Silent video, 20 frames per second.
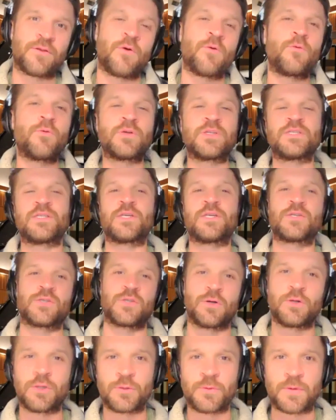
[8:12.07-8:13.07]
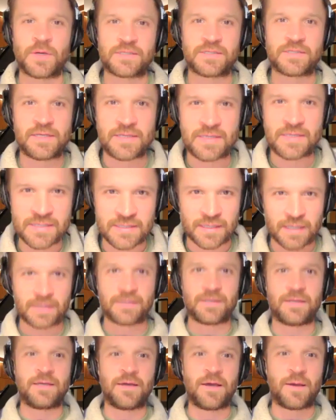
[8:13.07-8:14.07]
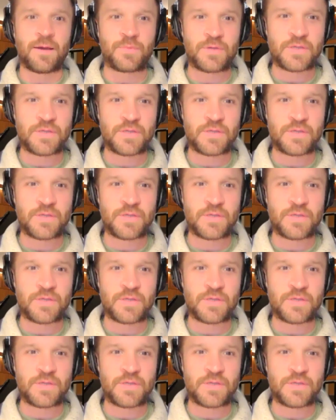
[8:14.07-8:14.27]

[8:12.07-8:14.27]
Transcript: Oh, it's the soloist. He's standing up.